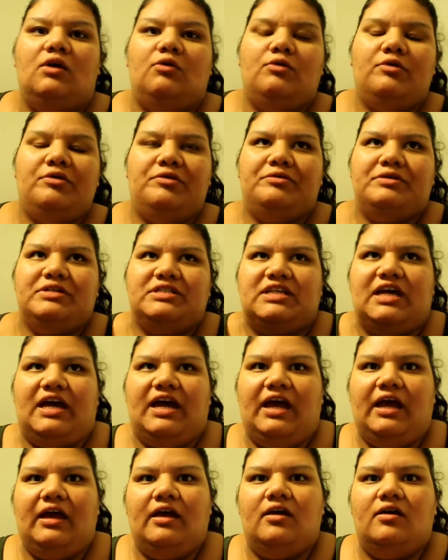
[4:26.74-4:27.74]
where was
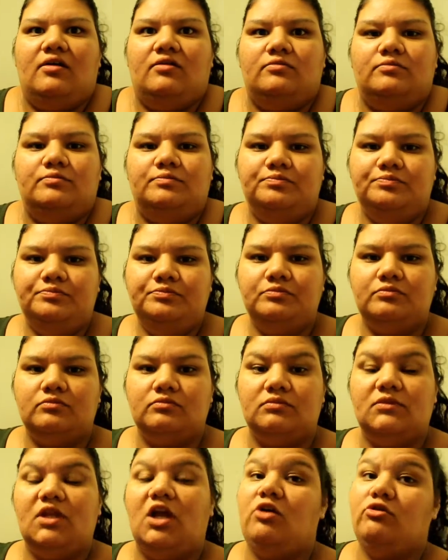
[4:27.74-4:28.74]
I?
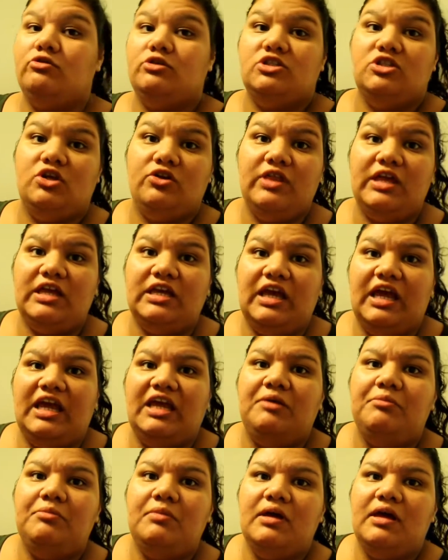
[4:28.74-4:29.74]
Oh, so they
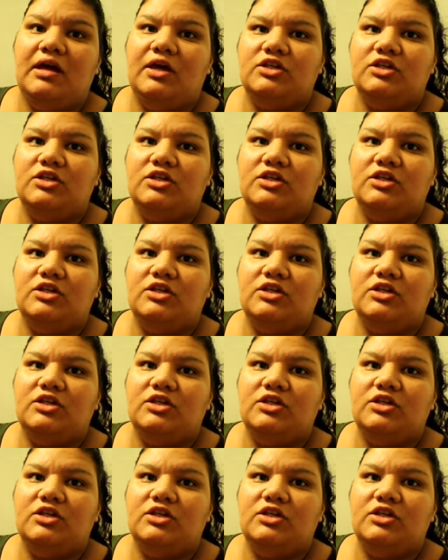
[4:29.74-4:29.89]
came,